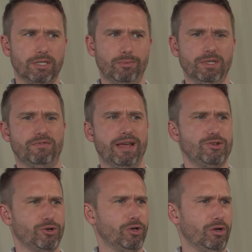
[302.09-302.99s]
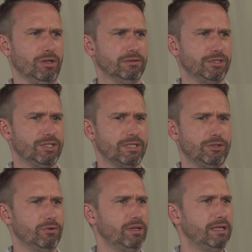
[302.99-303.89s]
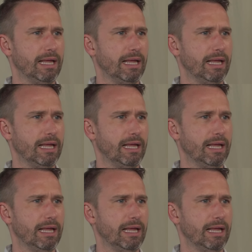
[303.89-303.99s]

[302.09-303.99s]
Miss Fancher called and she said, you really